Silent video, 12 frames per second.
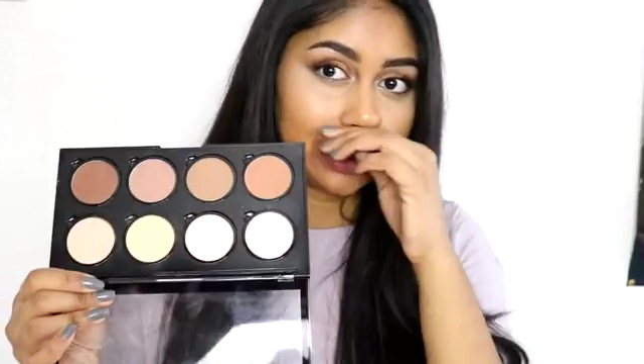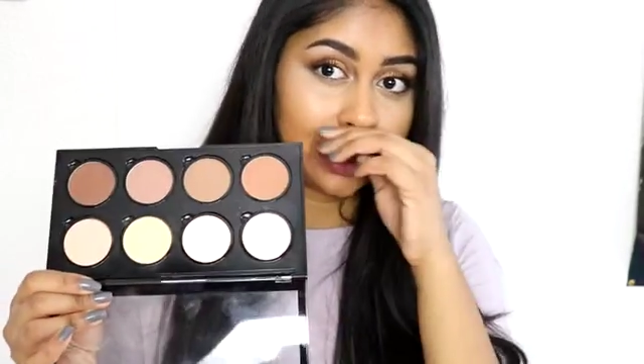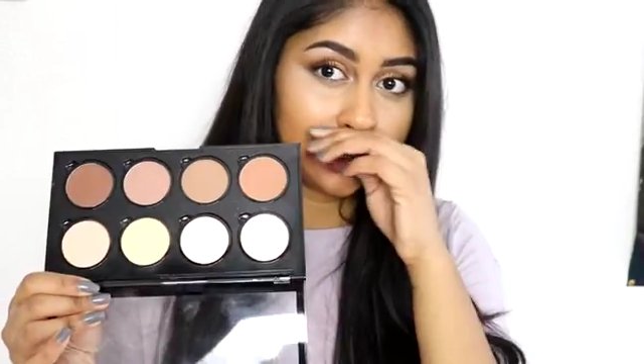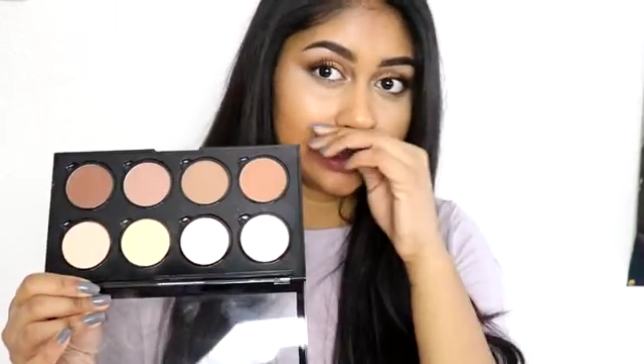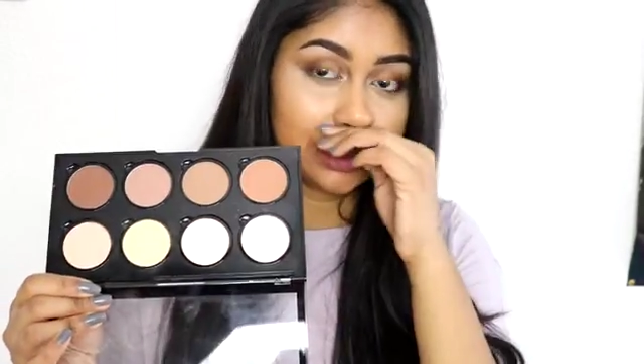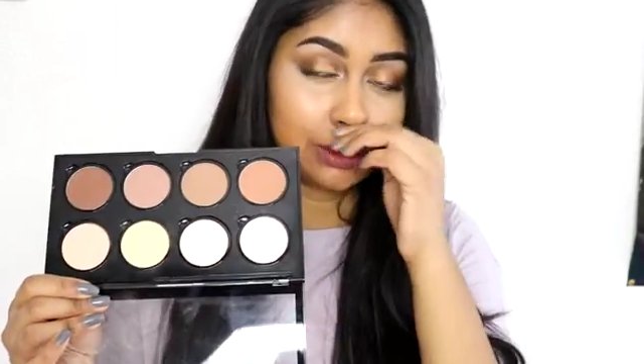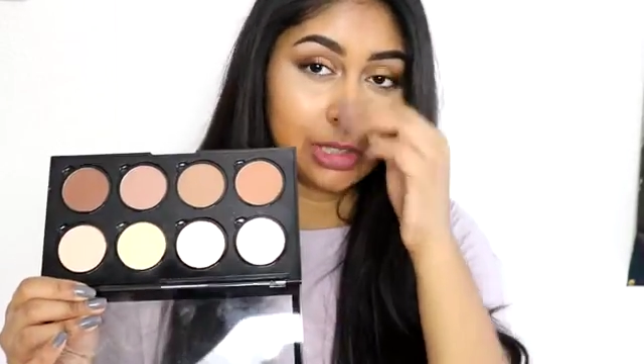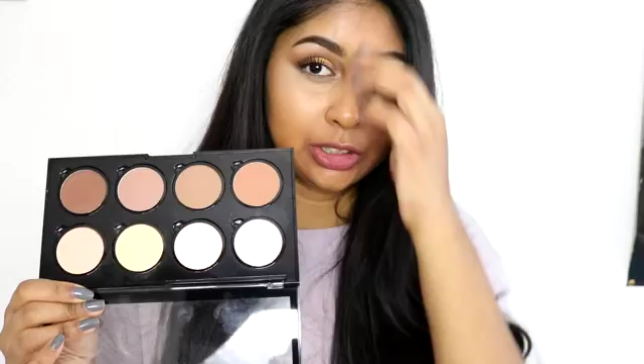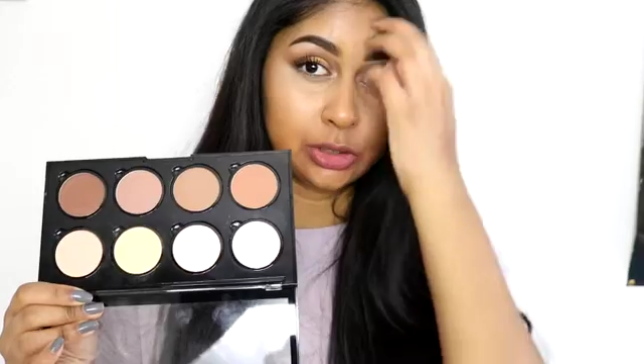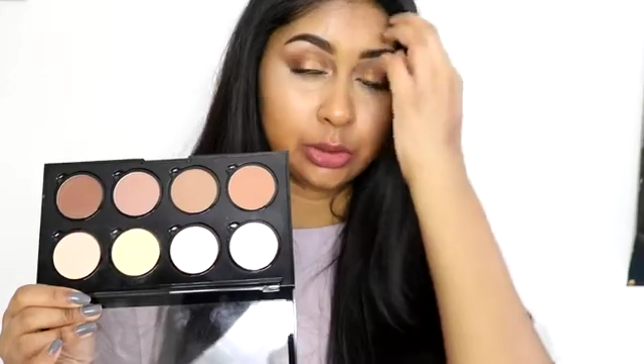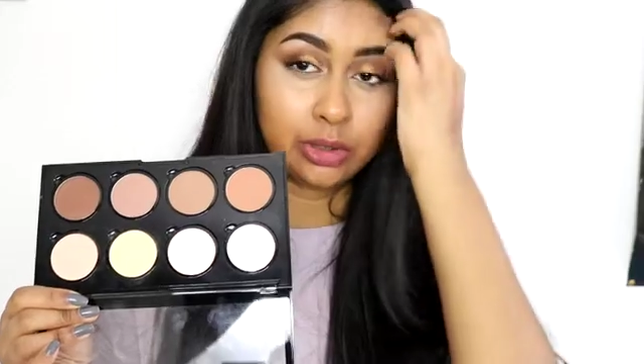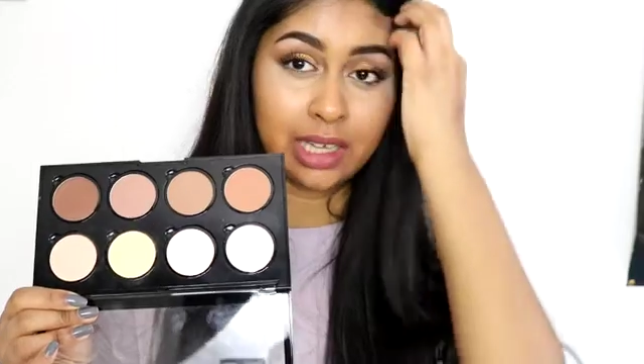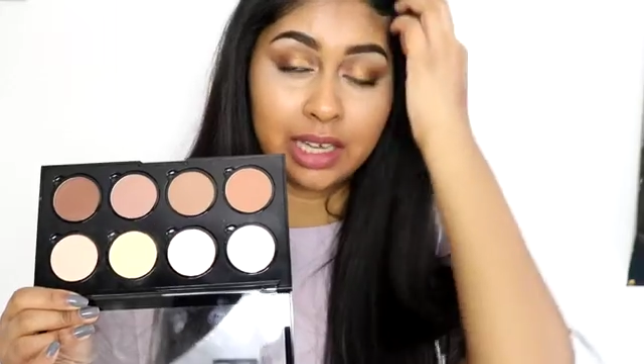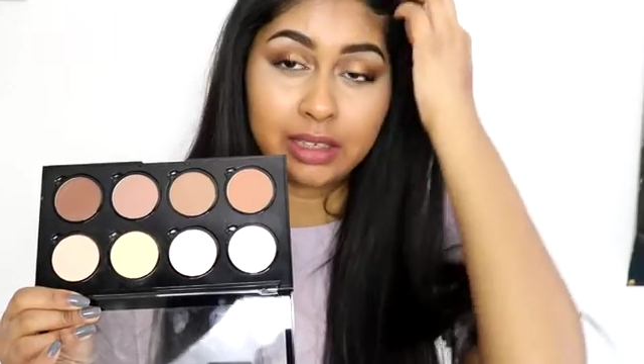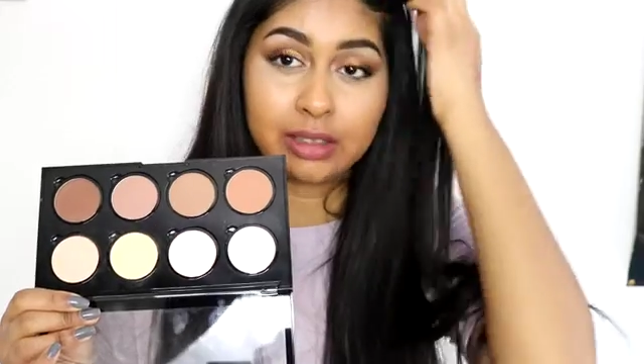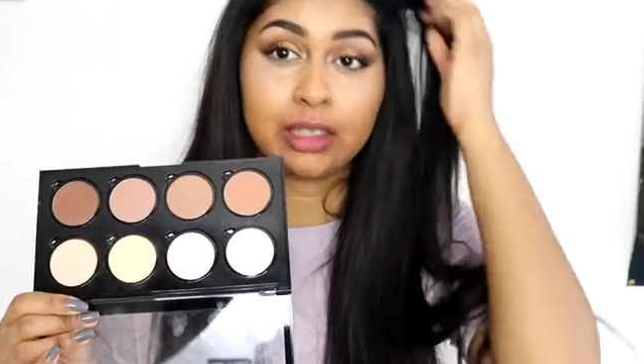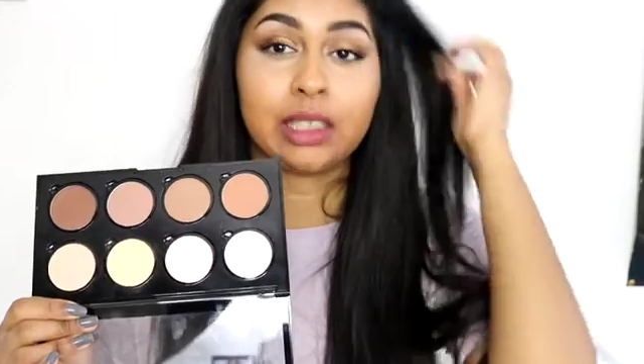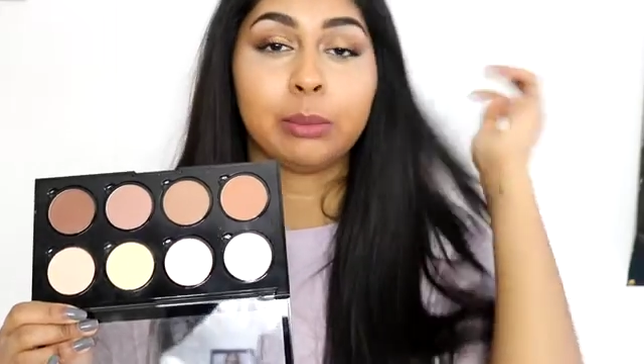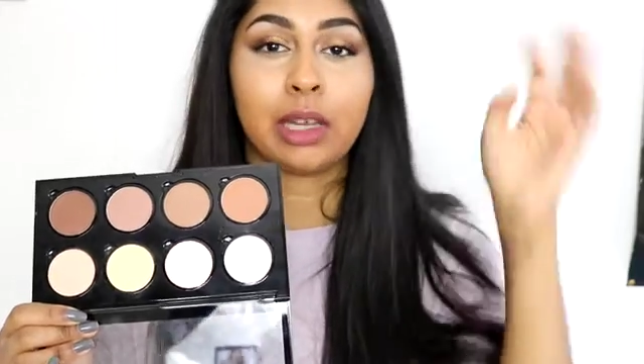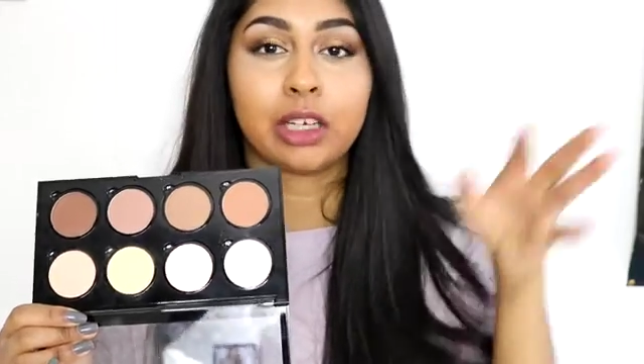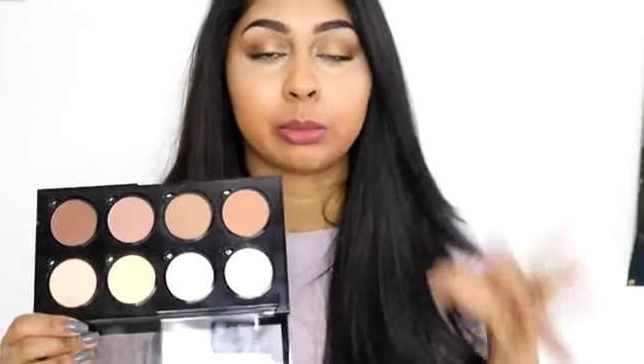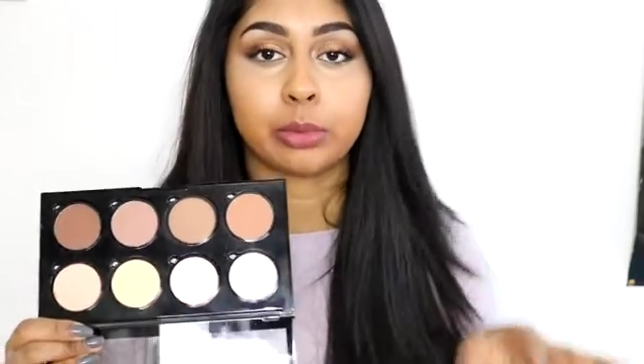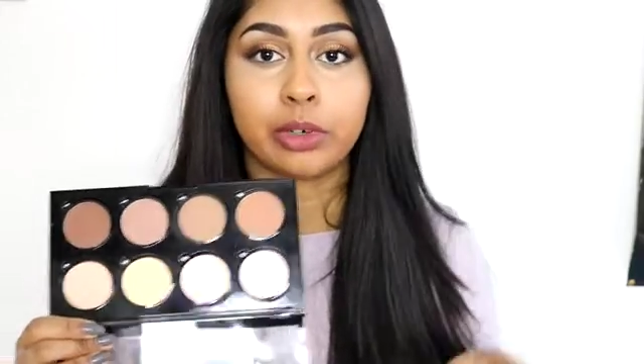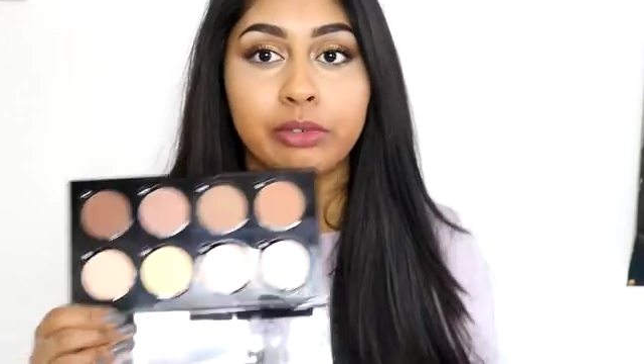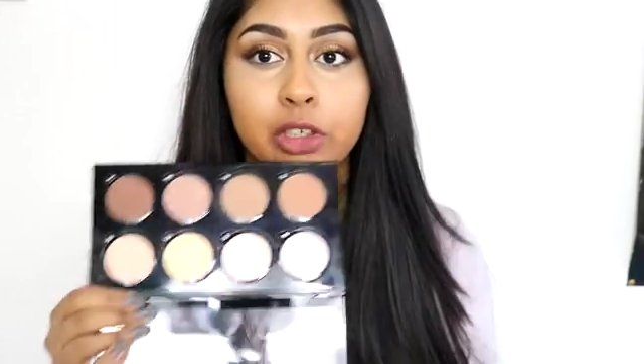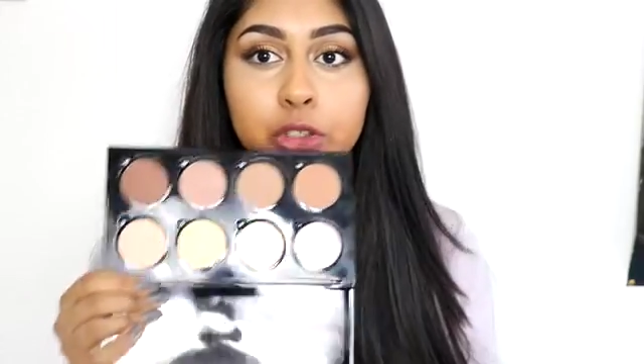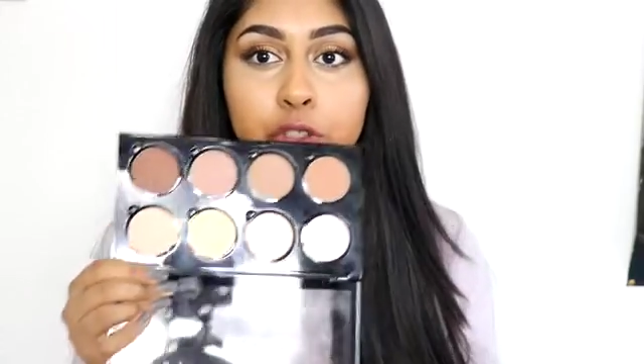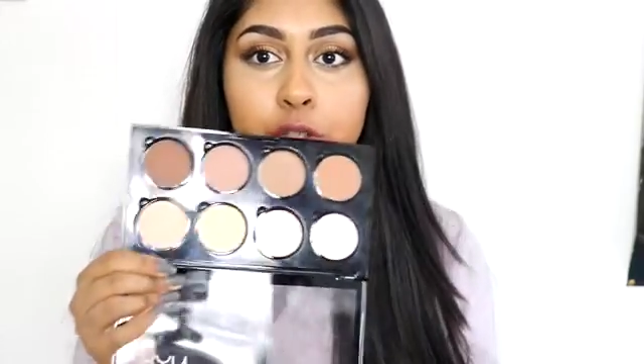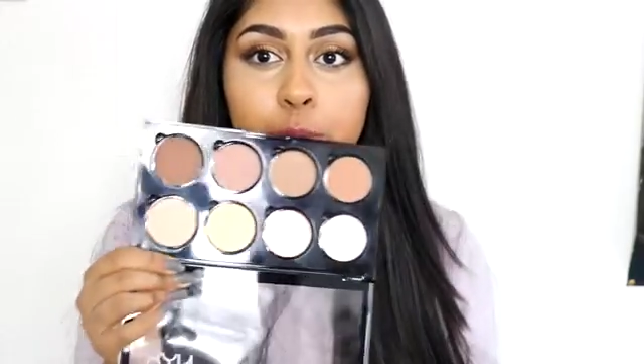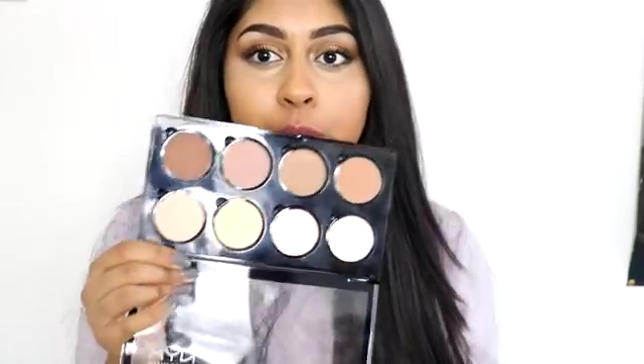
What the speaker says: Kind of similar to the Makeup Revolution